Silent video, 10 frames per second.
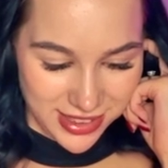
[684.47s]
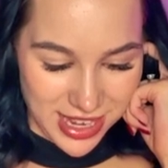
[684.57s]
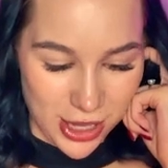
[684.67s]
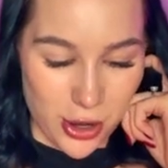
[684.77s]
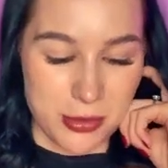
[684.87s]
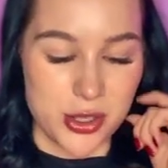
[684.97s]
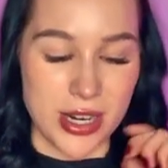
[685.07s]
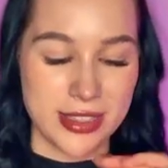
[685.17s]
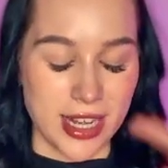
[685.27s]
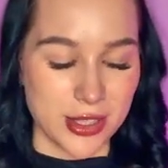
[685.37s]
I'm
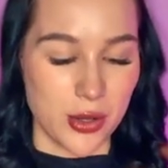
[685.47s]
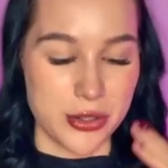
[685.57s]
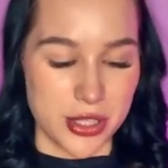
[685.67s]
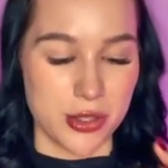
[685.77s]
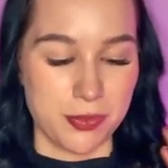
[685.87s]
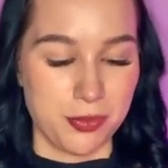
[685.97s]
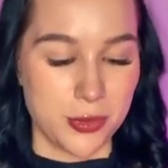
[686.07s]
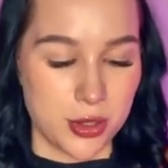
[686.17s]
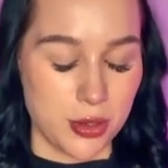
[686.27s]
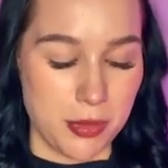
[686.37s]
trying not also
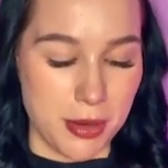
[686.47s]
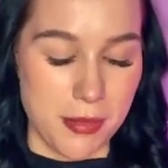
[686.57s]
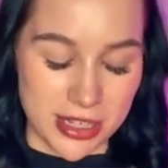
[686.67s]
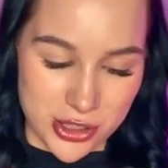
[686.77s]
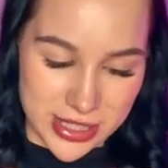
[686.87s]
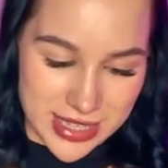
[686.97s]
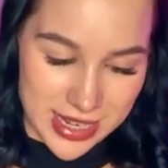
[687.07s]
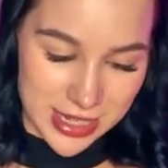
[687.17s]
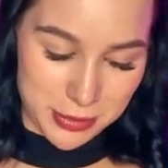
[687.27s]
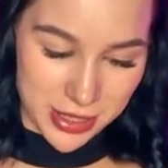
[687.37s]
to be much
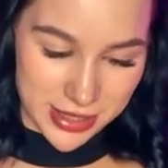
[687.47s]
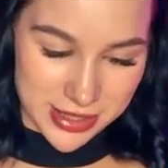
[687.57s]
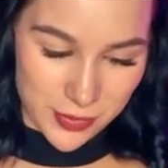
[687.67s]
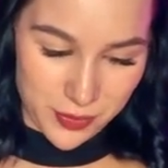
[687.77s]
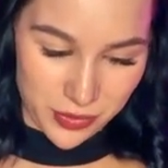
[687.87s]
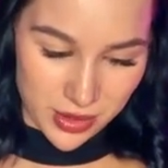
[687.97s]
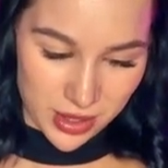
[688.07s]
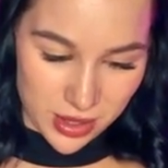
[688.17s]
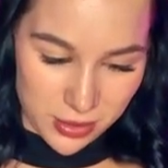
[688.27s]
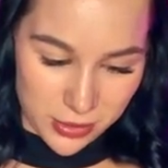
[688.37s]
excited, because
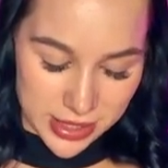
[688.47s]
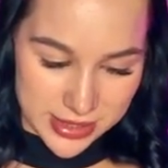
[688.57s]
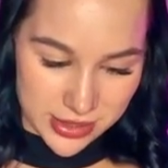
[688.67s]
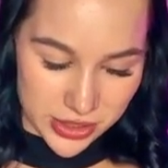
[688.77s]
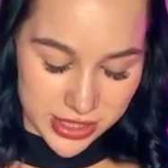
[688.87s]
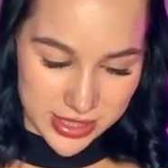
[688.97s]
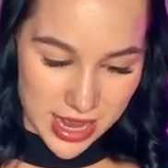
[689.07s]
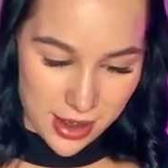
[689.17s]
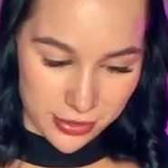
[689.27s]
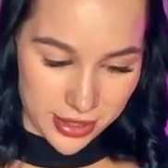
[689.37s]
when I start
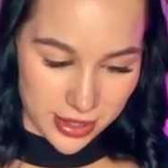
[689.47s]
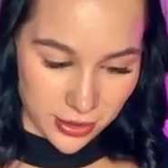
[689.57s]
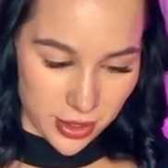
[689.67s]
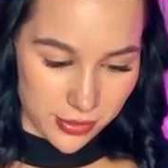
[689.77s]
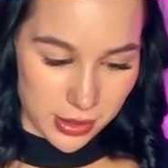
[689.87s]
having a lot of the